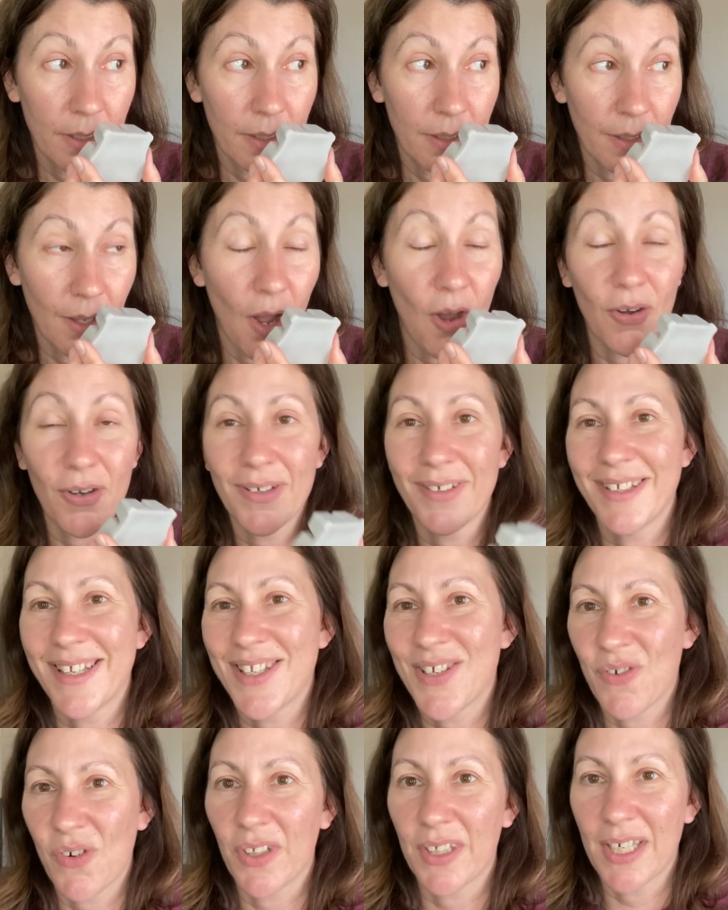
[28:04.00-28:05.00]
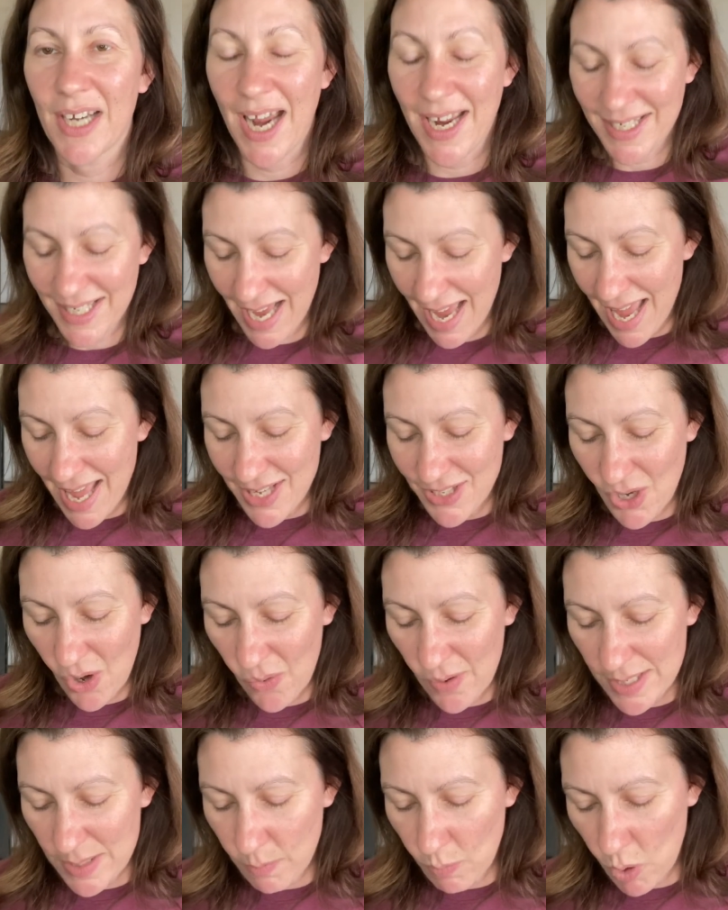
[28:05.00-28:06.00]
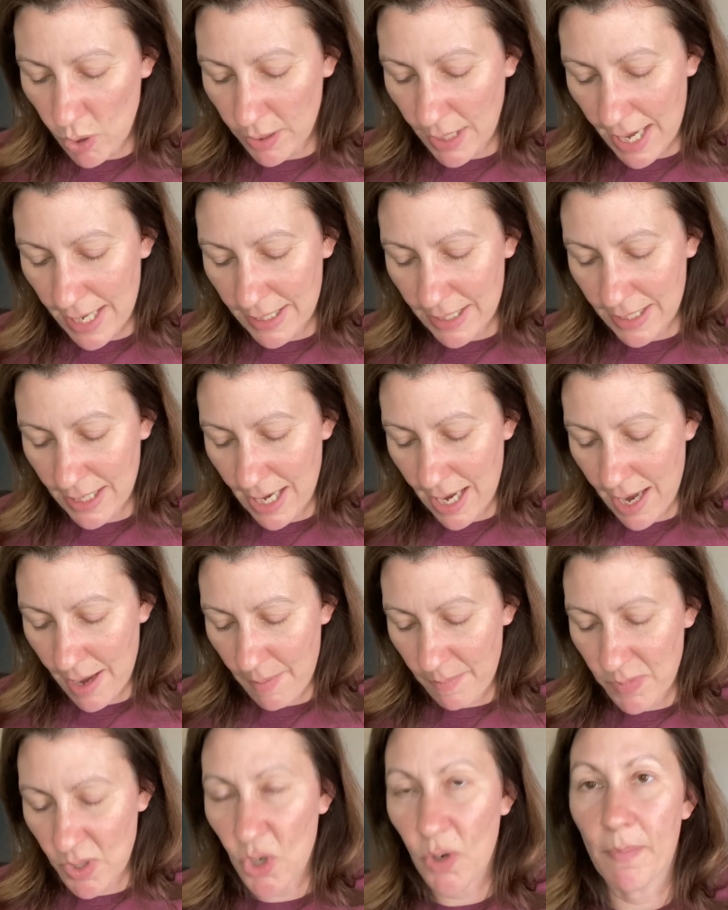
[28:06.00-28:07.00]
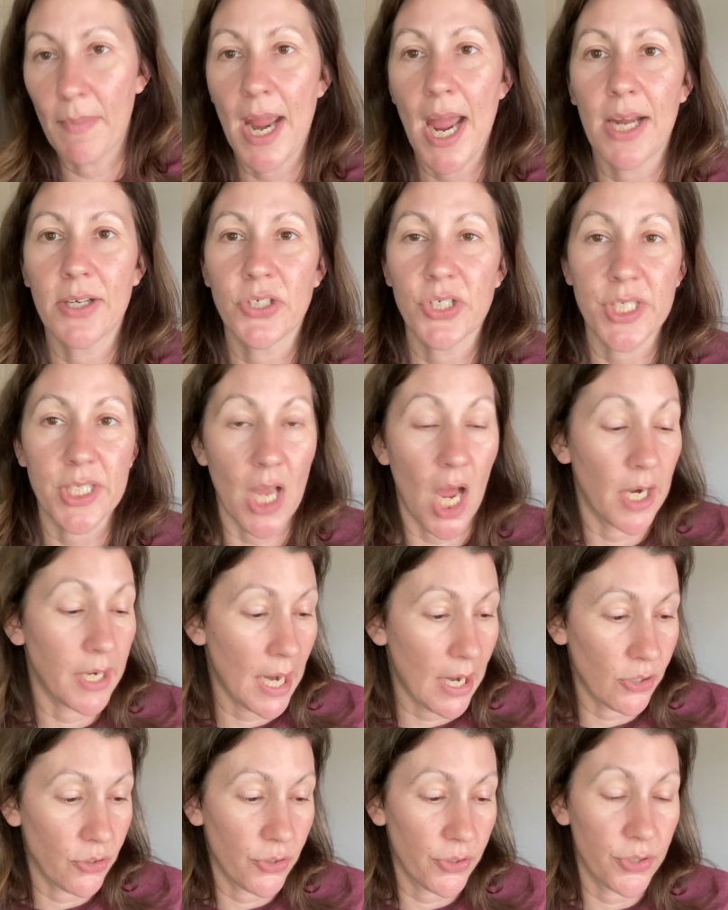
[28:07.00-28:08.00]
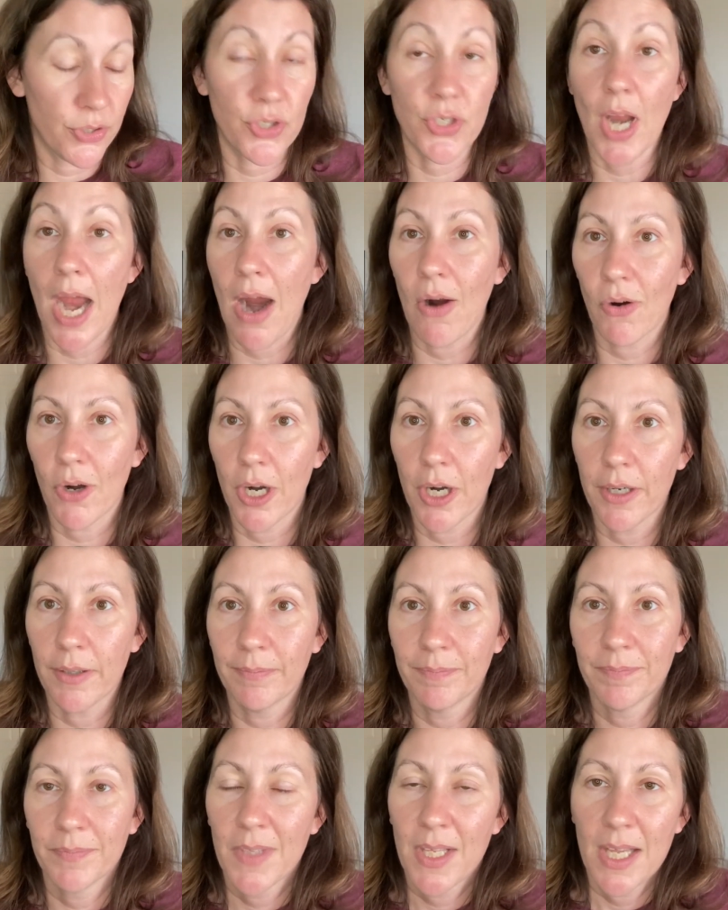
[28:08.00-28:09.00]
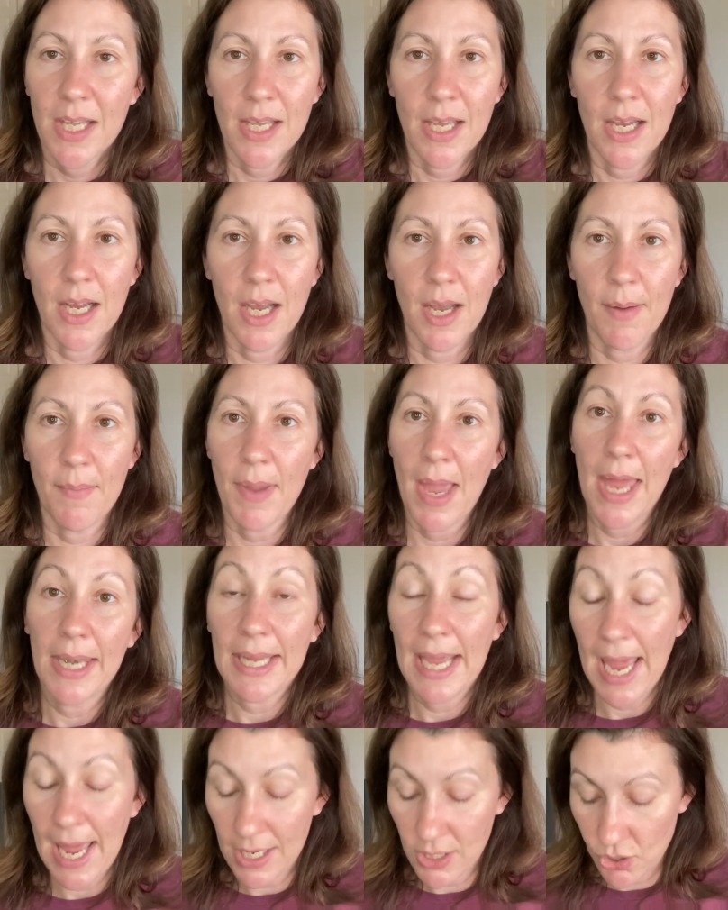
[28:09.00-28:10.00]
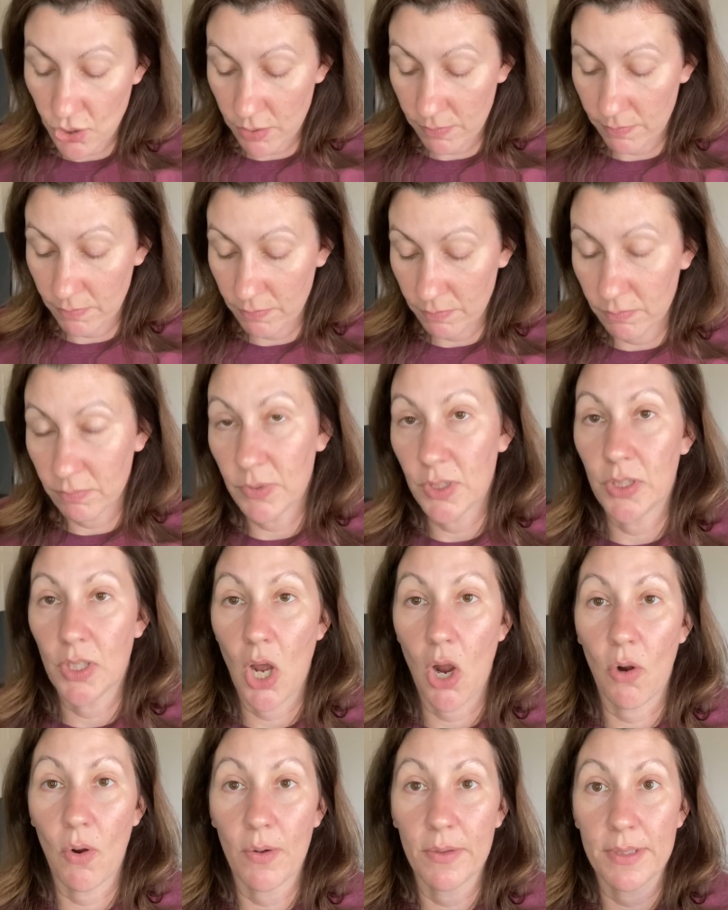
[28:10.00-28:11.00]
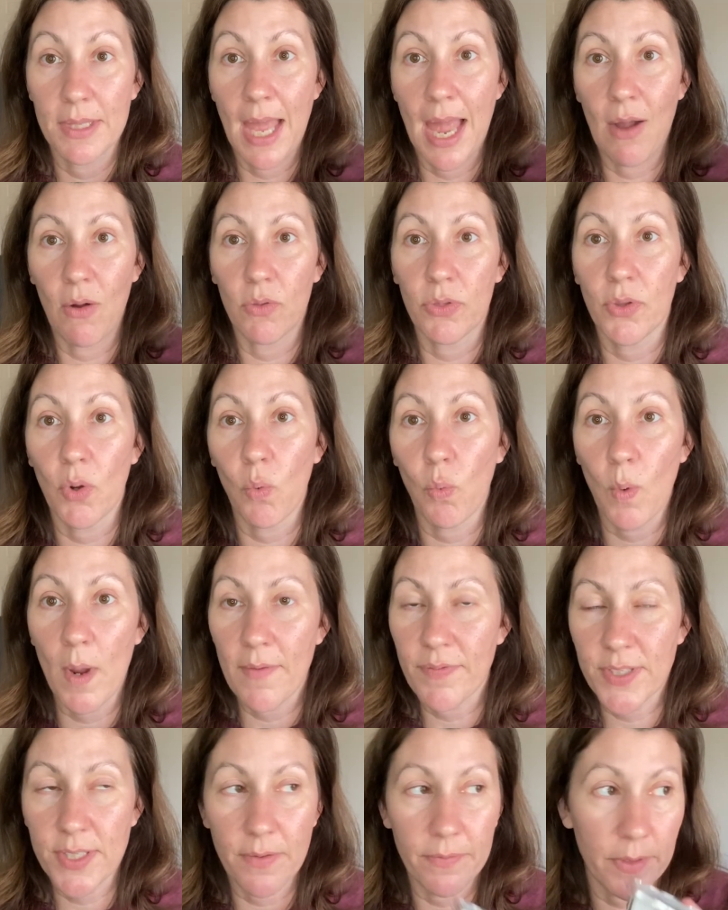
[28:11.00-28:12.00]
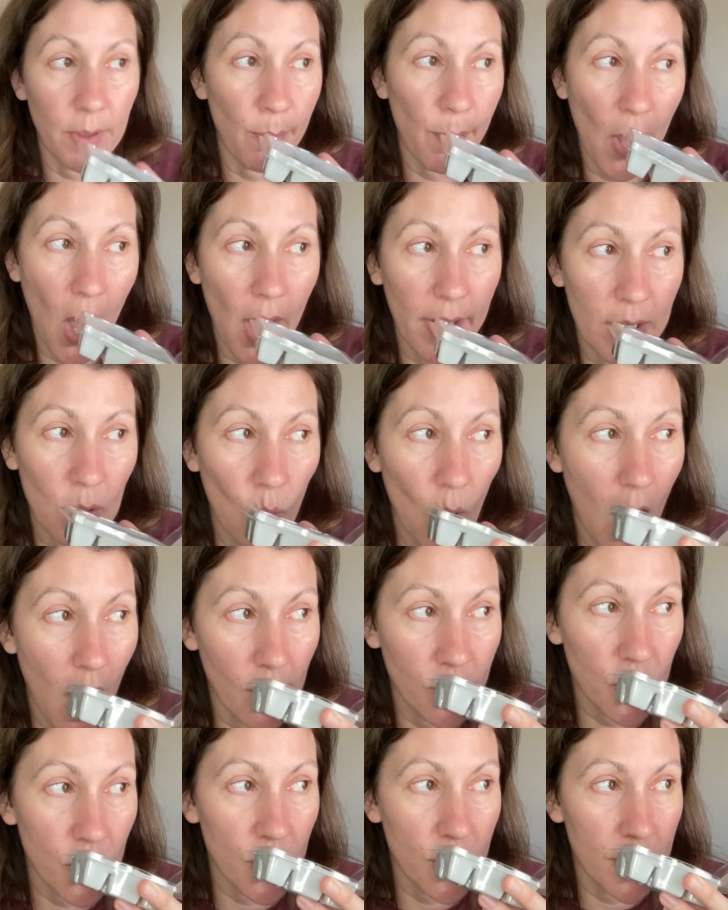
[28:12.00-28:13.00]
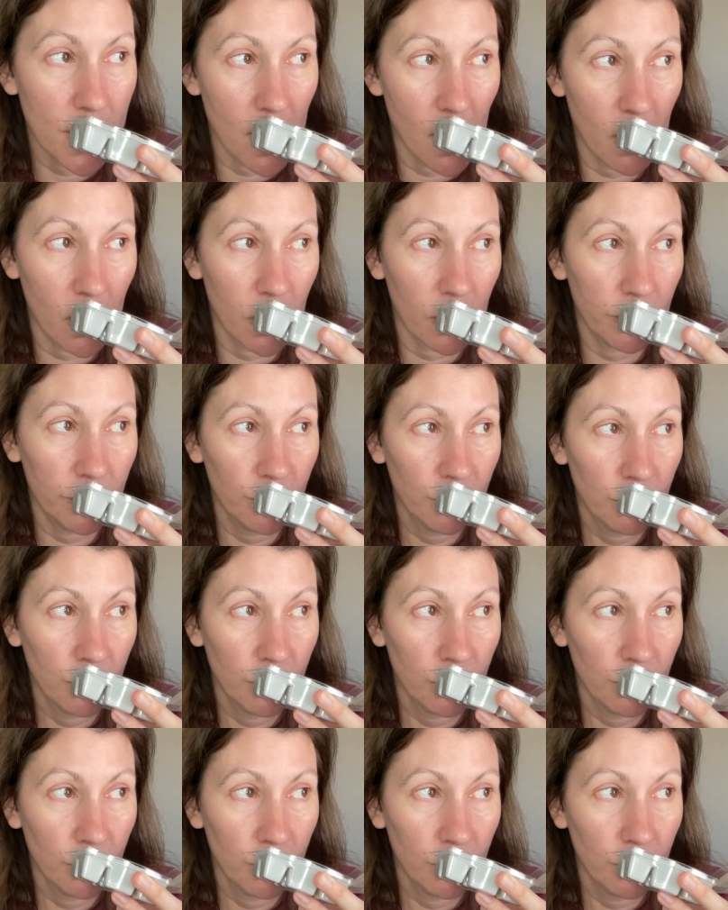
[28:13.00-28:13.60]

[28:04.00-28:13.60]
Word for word: Oh, it's really nice. So it's more like your man just got out of the shower and had, you know, that the whiffs of the body wash still.